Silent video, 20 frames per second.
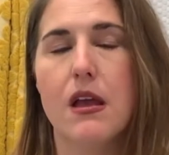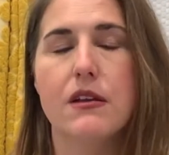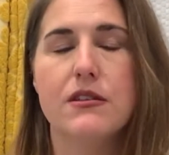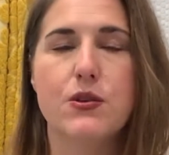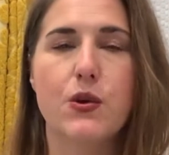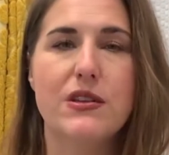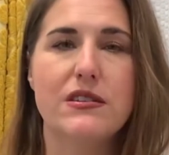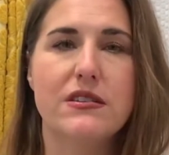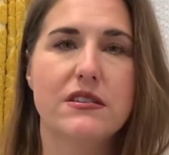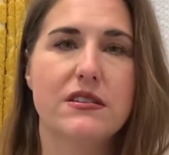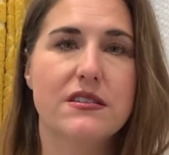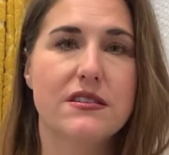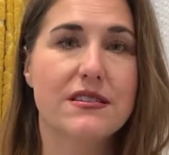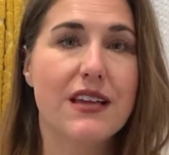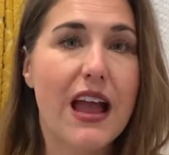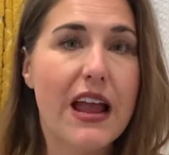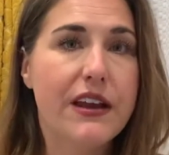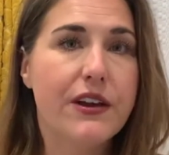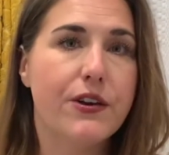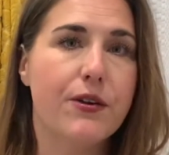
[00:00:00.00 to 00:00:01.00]
So as a
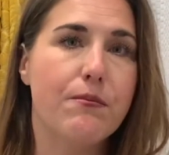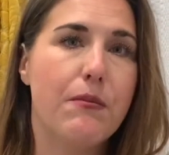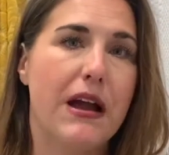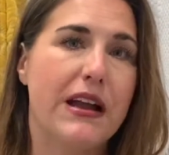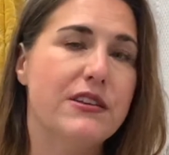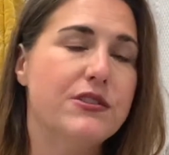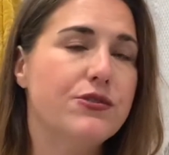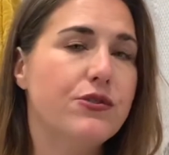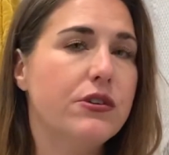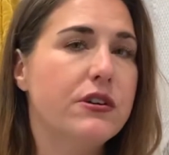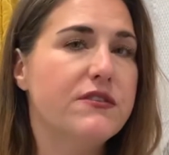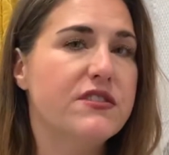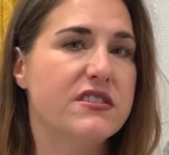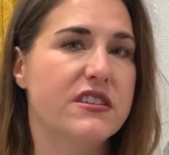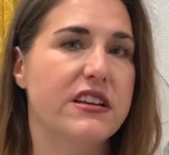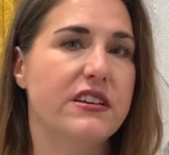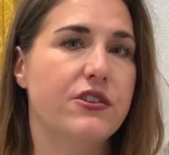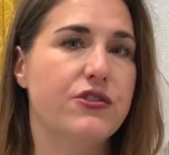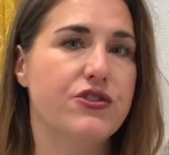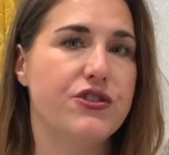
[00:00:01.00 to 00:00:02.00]
designer, my sort of
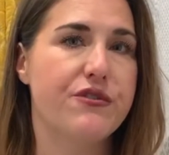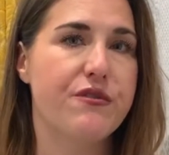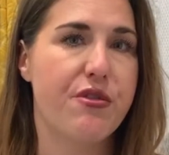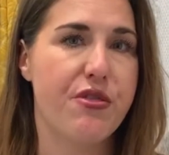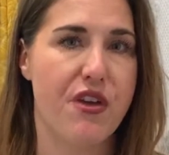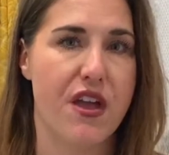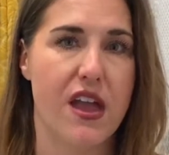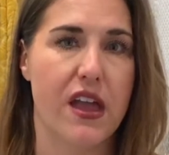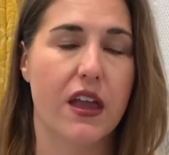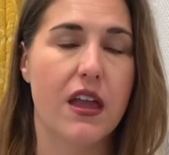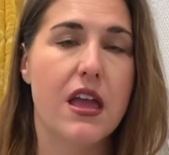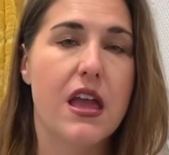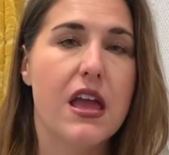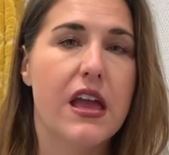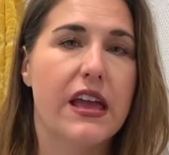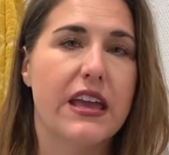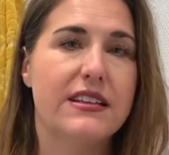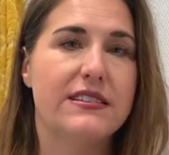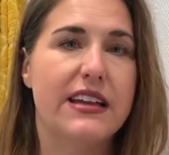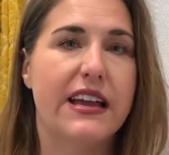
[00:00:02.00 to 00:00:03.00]
signature thing
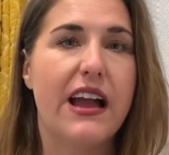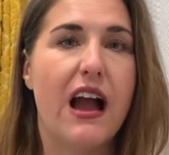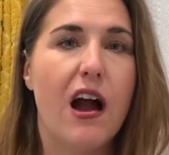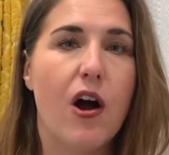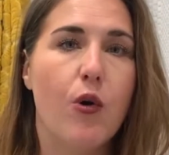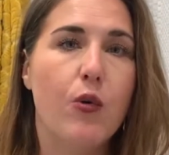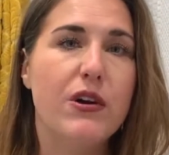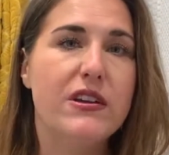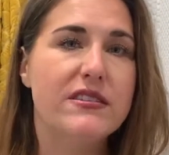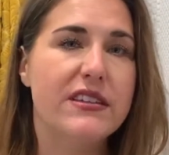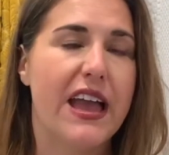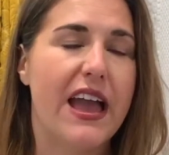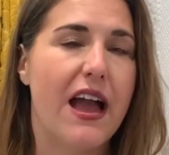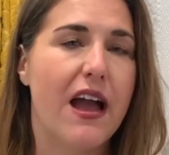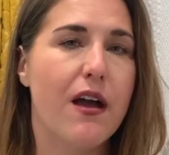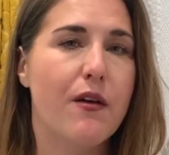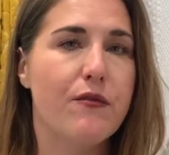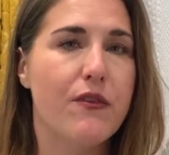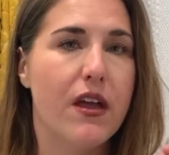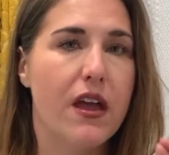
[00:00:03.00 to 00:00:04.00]
is I always
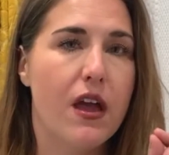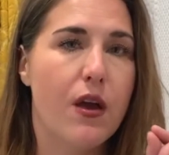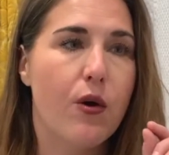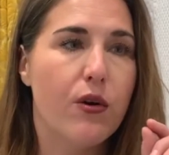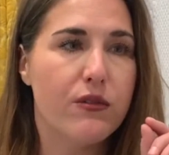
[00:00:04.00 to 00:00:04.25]
have